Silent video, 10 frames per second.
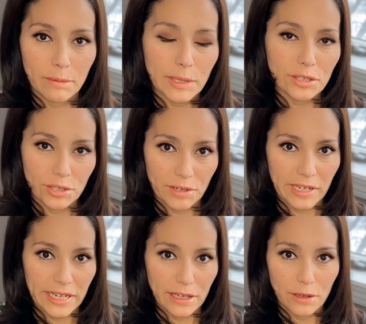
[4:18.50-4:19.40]
but
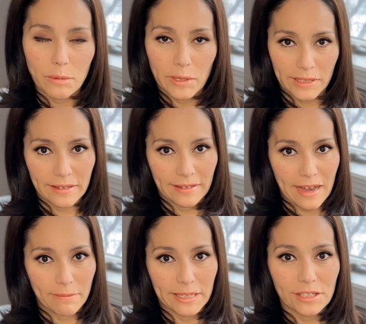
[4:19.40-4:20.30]
surely, you will
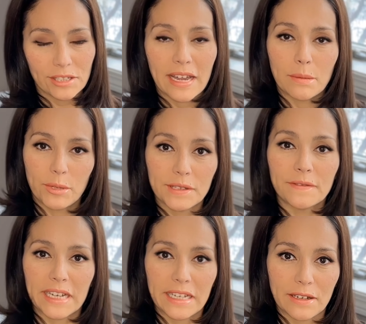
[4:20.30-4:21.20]
establish a breastfeeding